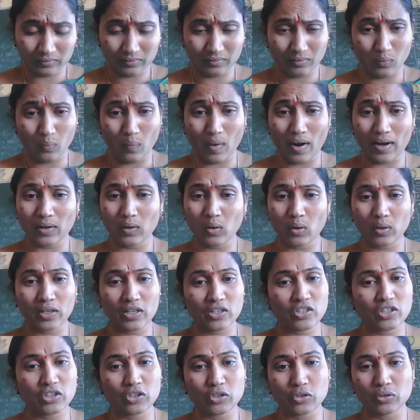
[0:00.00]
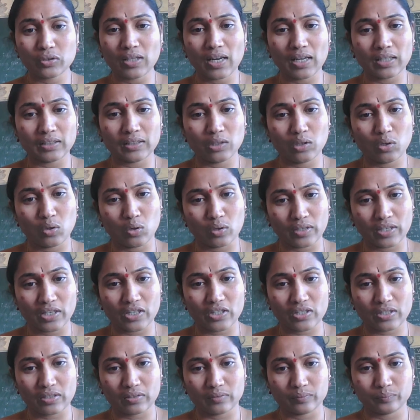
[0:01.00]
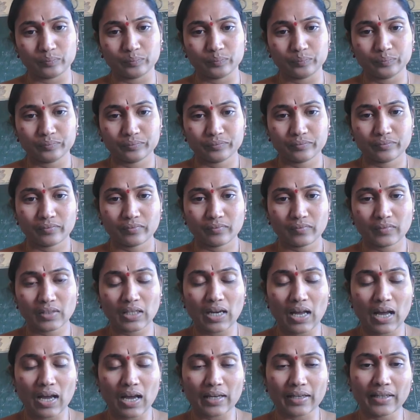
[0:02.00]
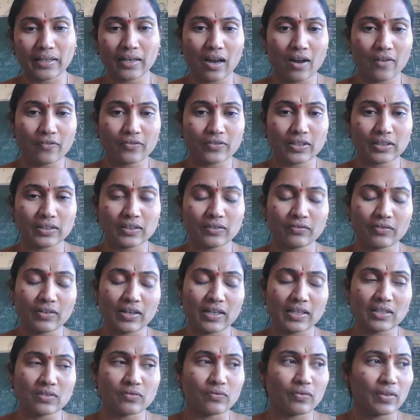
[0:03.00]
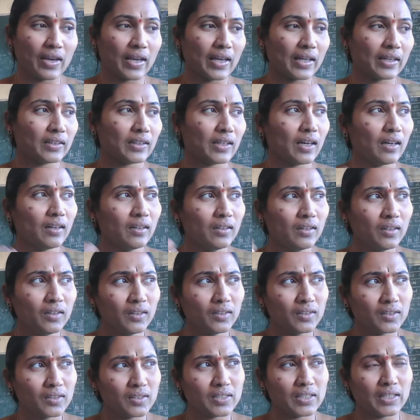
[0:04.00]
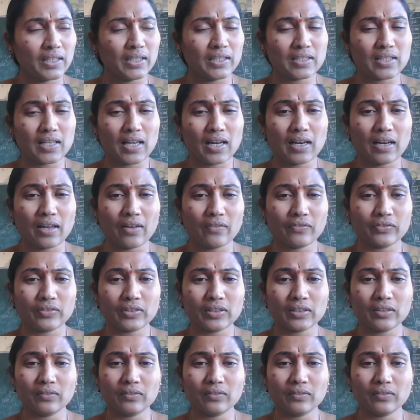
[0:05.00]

one location to the other location. Then again after the floods, where the seeds are left,